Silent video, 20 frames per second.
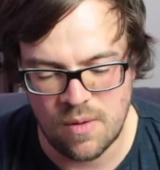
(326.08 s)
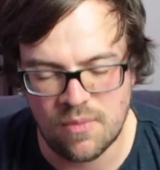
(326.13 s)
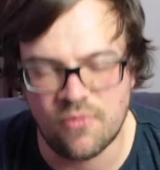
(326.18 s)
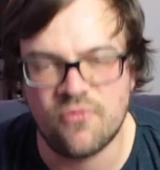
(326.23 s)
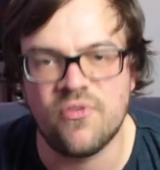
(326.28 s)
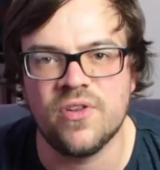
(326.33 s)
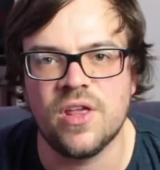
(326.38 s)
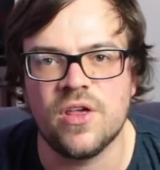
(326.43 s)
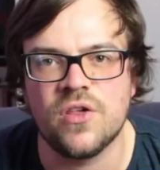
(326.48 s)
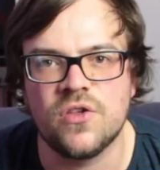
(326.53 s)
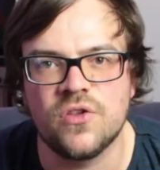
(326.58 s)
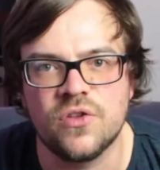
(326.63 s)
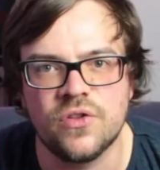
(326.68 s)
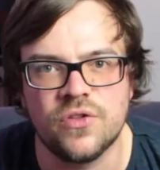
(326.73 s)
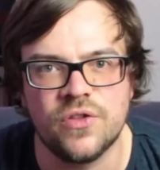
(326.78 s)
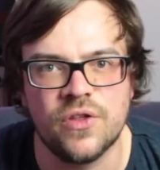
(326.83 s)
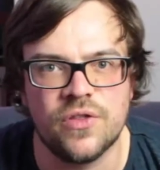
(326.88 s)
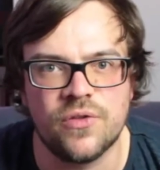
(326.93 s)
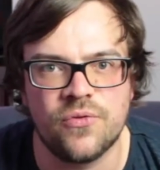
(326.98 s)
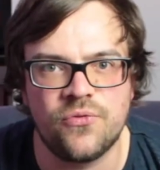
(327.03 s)
finish
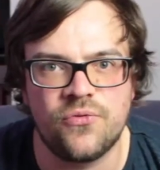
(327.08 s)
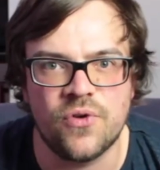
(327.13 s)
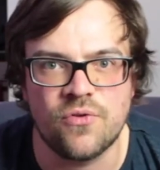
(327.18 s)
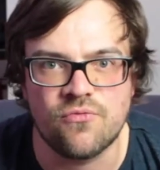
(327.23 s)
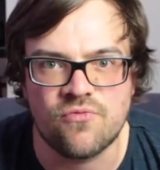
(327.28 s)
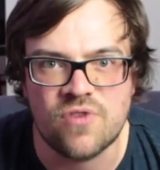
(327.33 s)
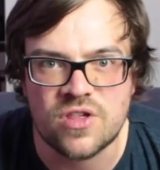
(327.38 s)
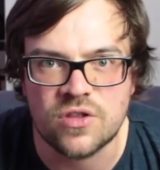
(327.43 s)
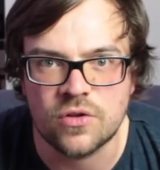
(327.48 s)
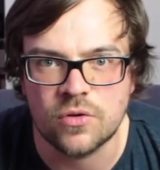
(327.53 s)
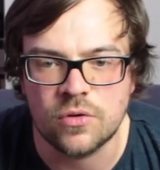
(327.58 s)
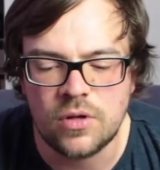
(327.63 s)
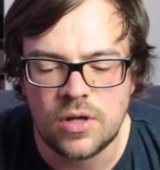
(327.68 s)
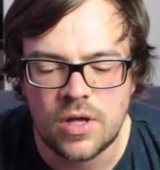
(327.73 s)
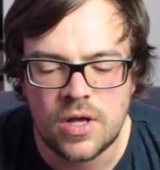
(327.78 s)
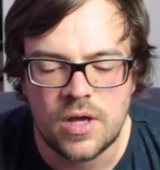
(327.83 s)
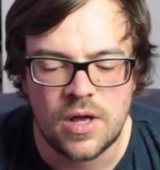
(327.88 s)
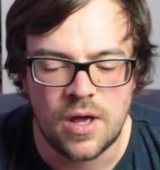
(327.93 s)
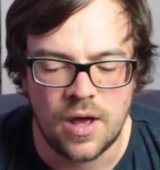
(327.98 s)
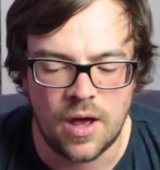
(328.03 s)
that the original
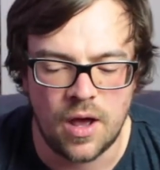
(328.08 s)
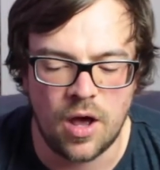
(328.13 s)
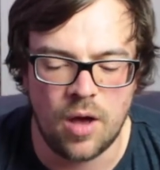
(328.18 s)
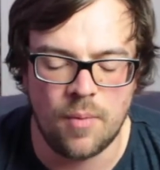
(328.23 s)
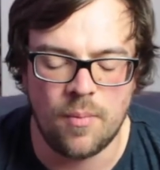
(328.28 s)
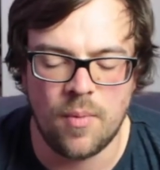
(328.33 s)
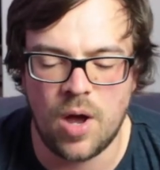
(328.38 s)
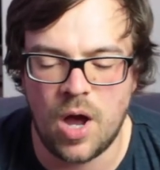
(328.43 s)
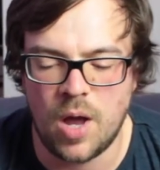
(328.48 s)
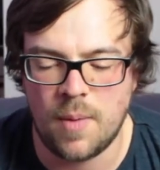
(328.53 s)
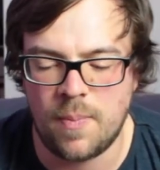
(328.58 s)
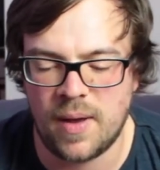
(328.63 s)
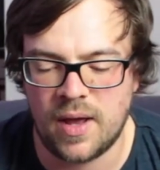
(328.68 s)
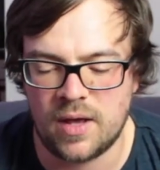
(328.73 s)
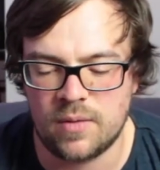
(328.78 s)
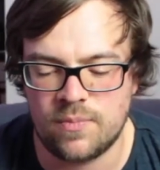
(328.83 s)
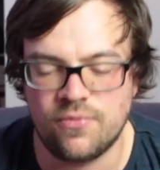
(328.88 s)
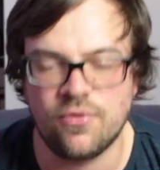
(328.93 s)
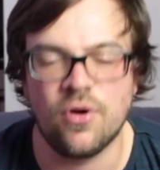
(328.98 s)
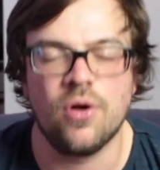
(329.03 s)

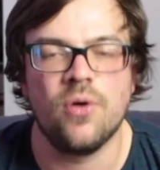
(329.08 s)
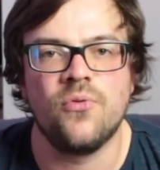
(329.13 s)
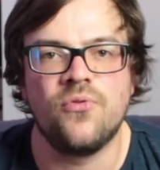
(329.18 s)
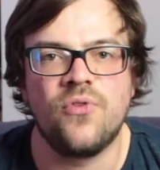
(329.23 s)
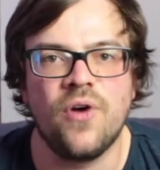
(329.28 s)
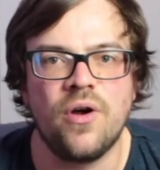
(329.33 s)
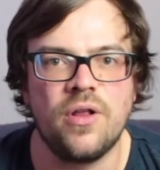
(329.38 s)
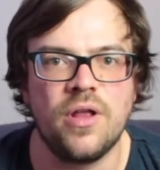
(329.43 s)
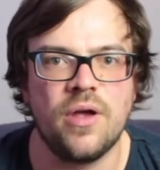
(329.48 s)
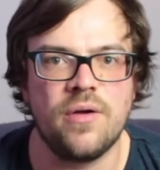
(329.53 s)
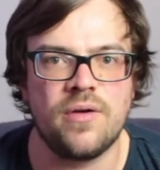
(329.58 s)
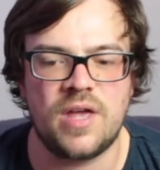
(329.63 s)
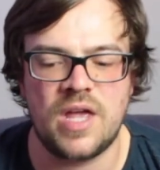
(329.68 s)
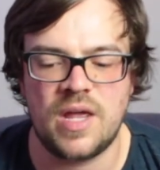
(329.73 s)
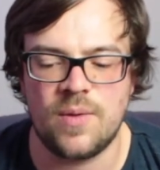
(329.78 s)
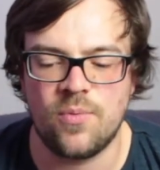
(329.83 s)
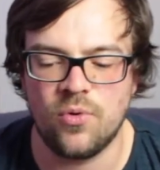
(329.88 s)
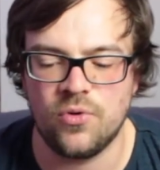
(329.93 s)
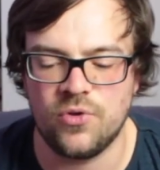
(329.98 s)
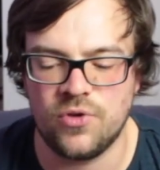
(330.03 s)
iPad Pro Folio
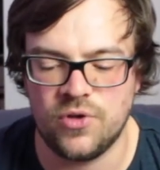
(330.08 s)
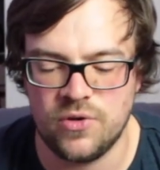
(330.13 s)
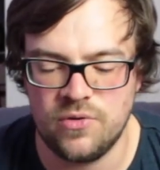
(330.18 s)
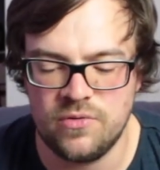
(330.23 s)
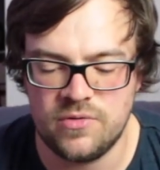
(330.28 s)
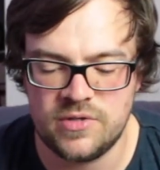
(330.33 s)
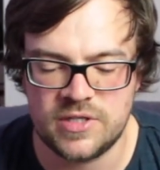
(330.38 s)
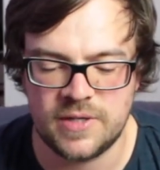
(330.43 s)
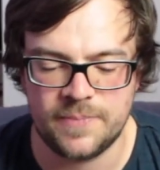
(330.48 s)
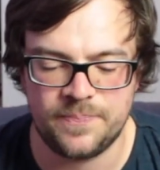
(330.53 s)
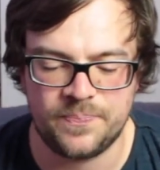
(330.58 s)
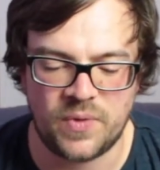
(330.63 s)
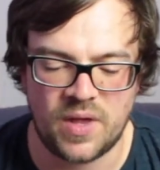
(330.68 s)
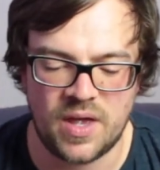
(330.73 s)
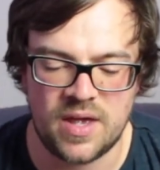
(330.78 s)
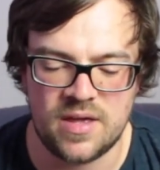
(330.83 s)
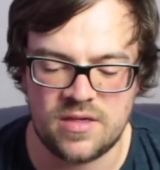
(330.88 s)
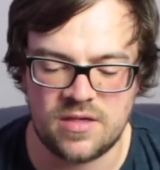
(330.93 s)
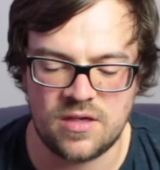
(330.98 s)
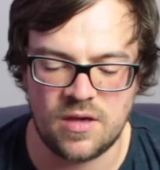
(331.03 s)
keyboard used.
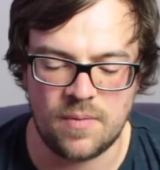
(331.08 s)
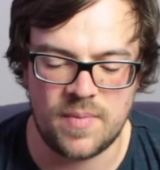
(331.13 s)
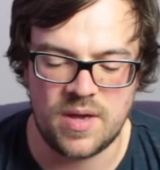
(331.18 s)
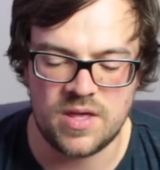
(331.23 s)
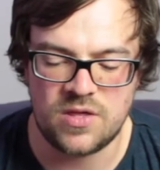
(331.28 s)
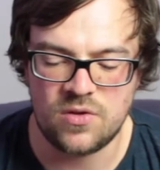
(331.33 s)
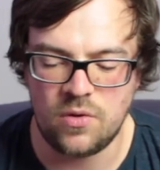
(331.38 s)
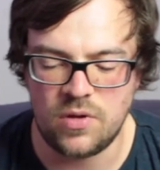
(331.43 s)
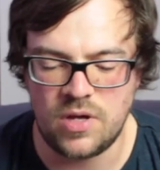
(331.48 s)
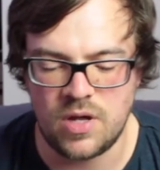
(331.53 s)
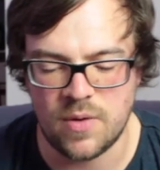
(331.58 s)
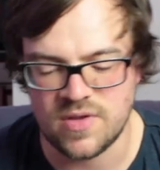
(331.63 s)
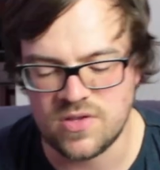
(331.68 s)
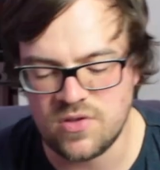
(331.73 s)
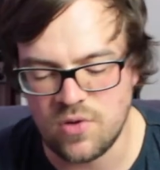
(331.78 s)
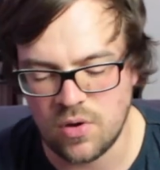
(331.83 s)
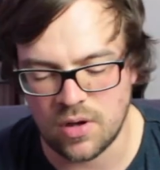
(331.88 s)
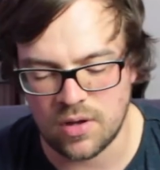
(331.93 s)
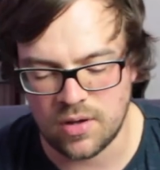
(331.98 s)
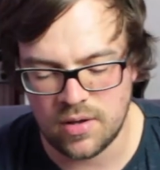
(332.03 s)
It's got, it's
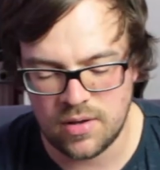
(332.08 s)
not a